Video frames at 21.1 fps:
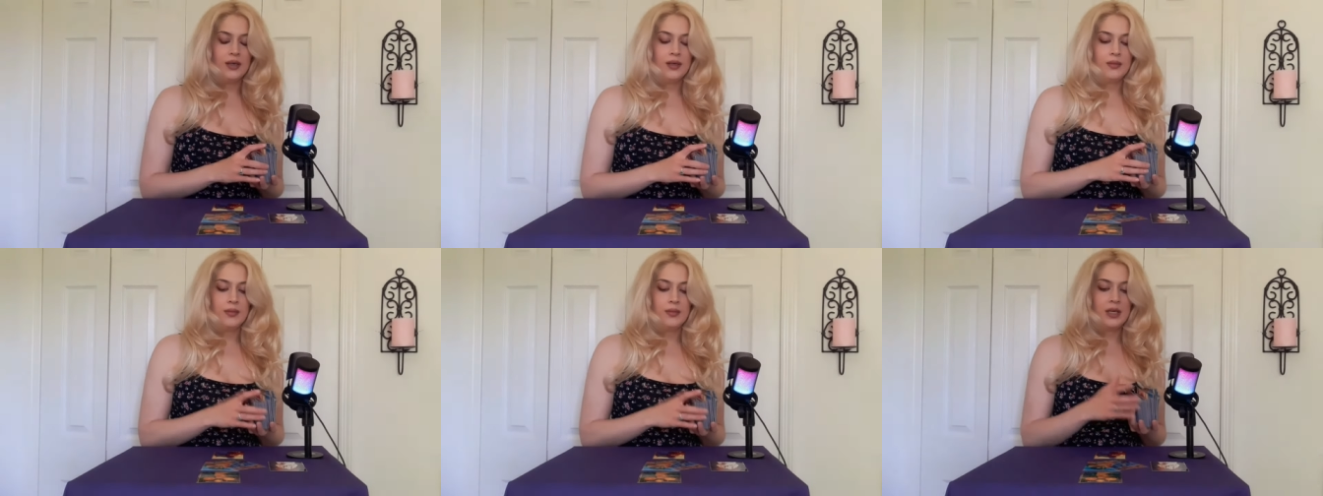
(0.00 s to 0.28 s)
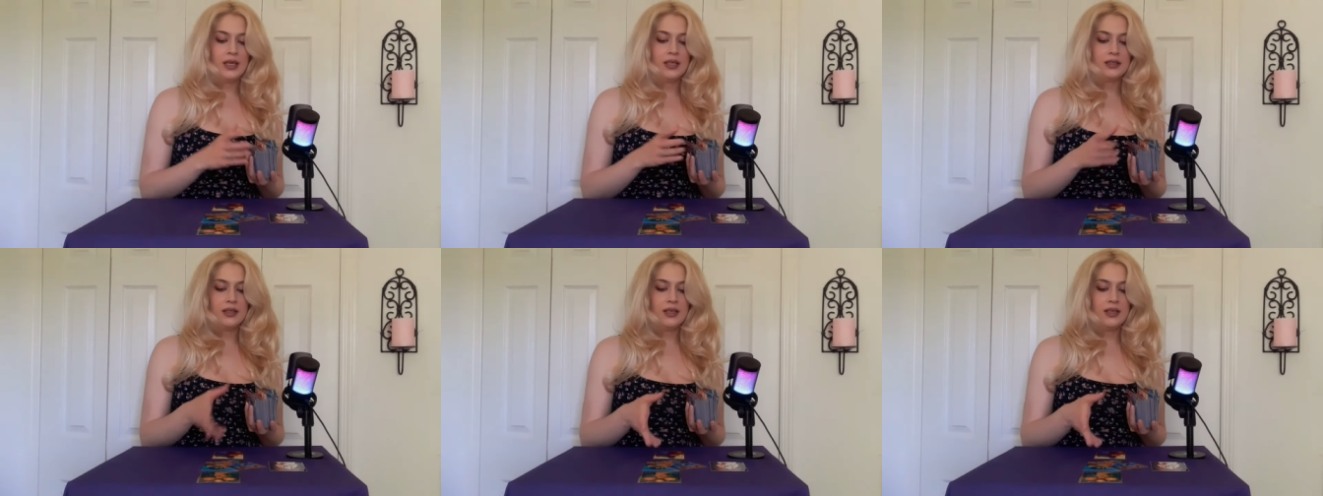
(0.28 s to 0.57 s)

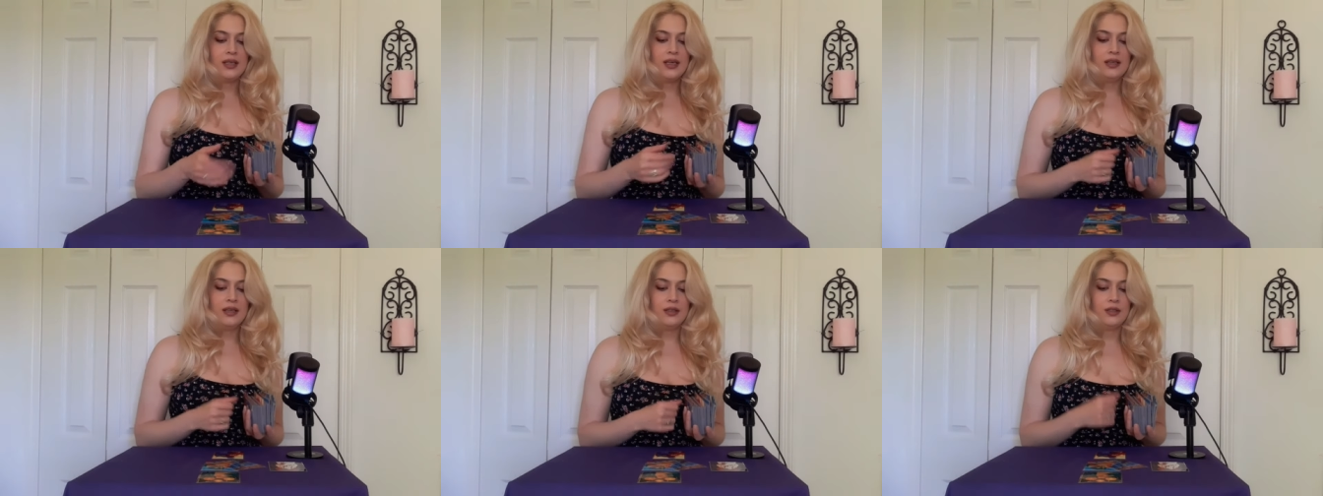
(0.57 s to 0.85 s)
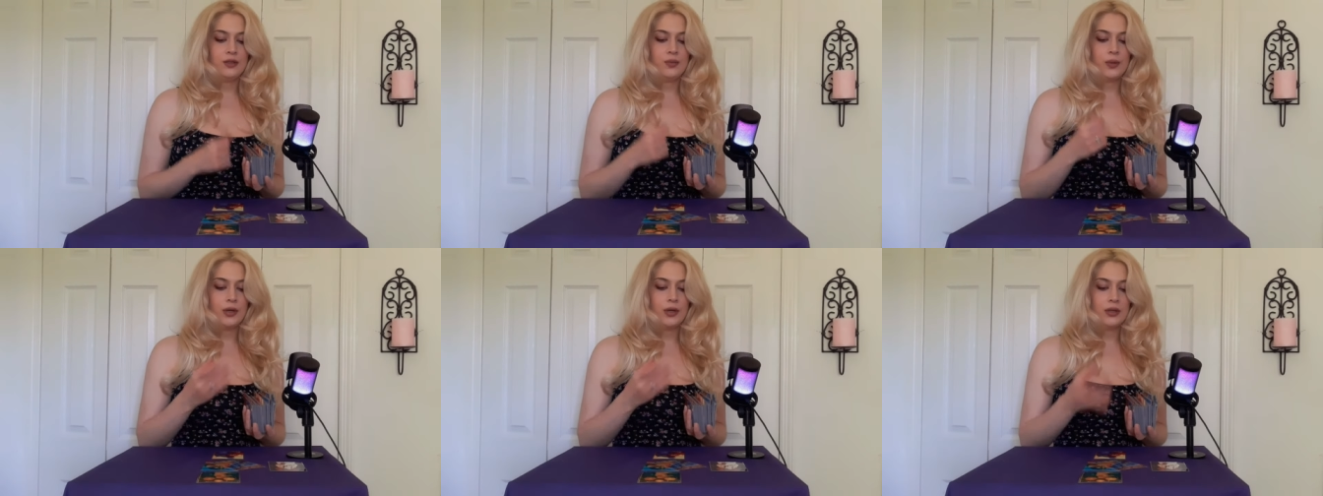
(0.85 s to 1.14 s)
because again,
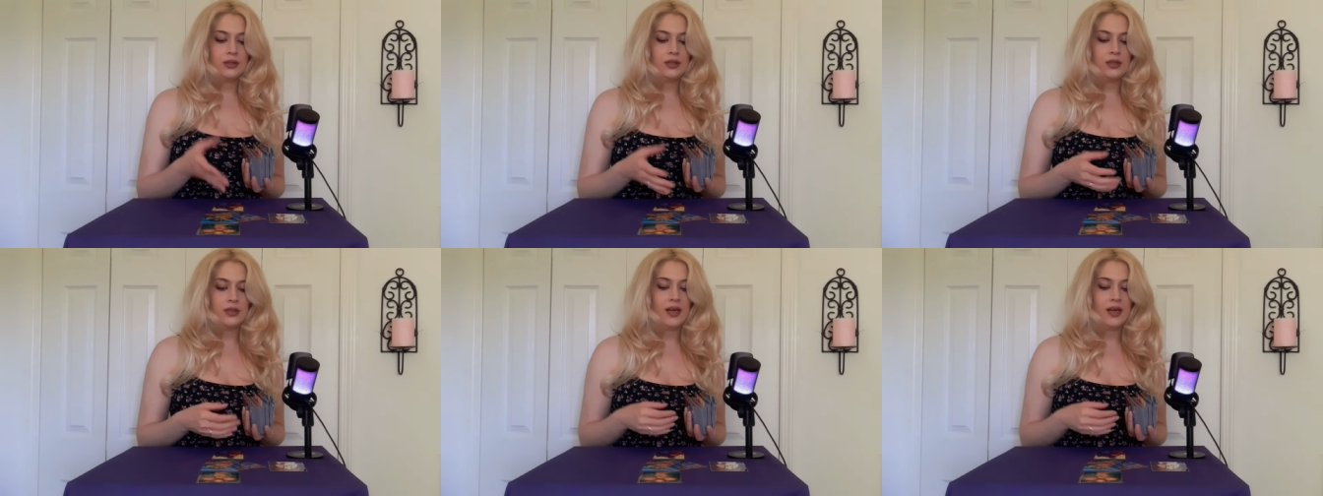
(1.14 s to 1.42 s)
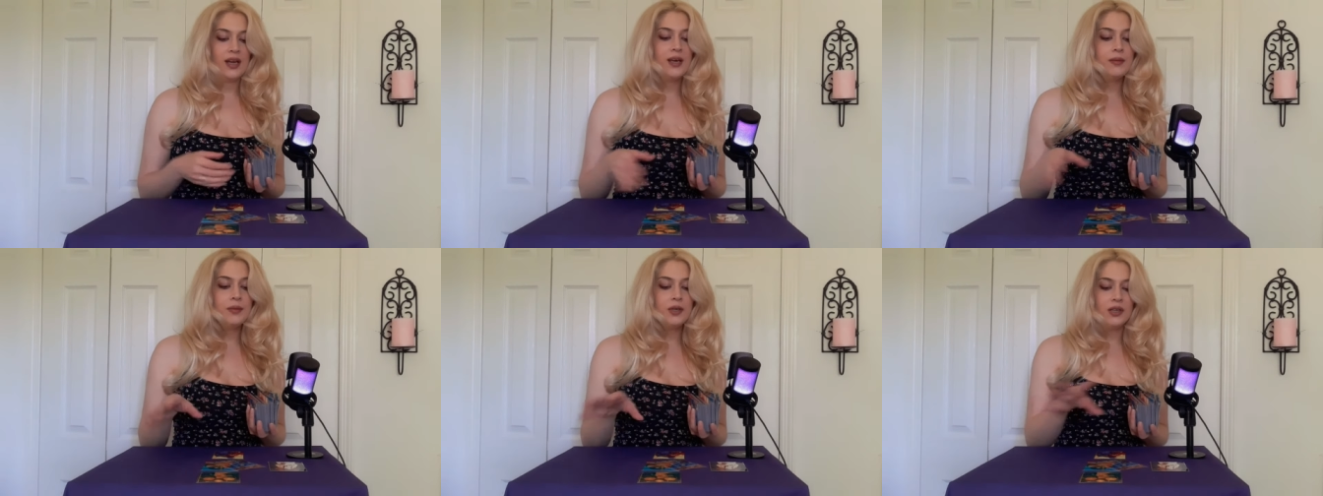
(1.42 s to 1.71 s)
this person, I
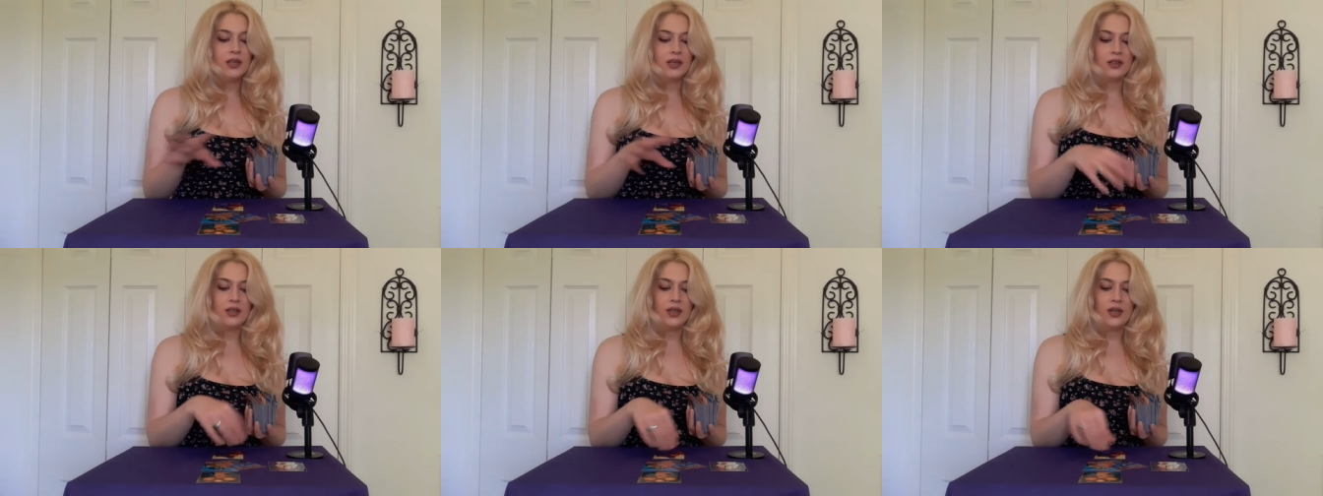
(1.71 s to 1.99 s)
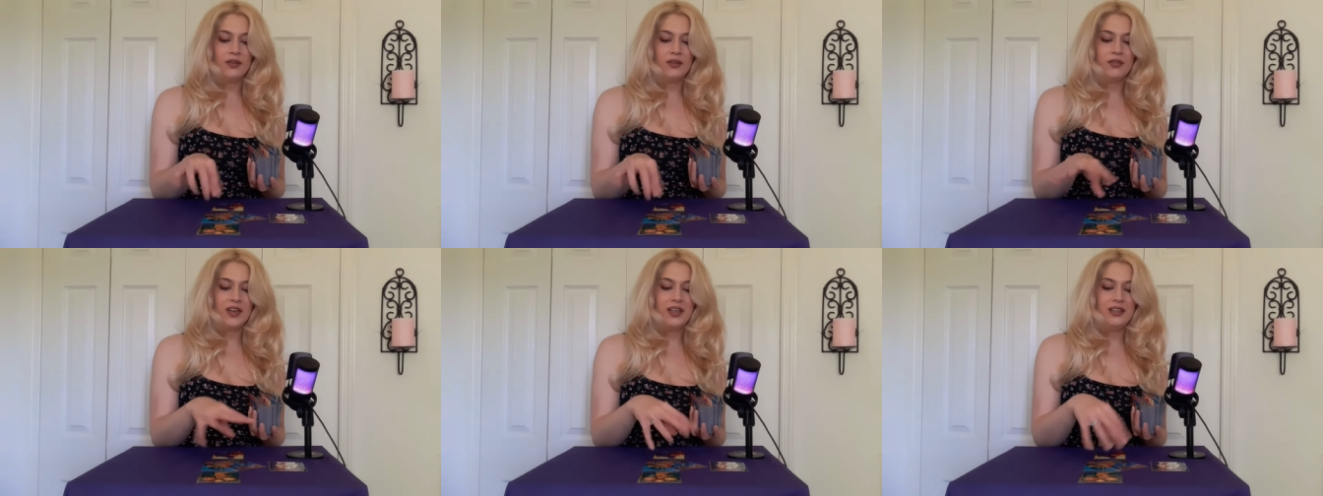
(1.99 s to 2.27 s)
am going to
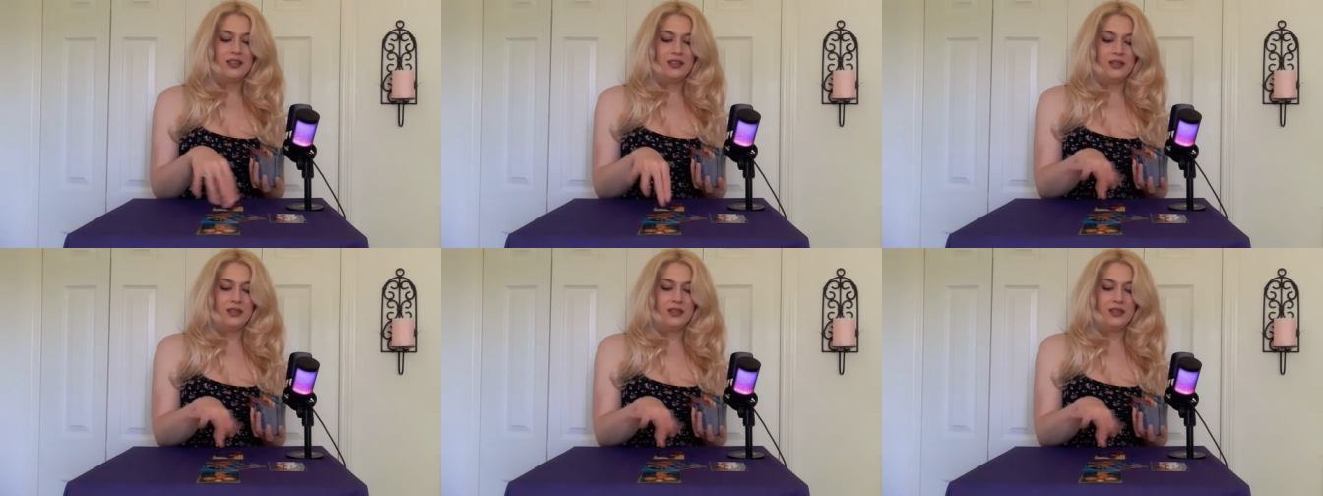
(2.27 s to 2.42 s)
clarify this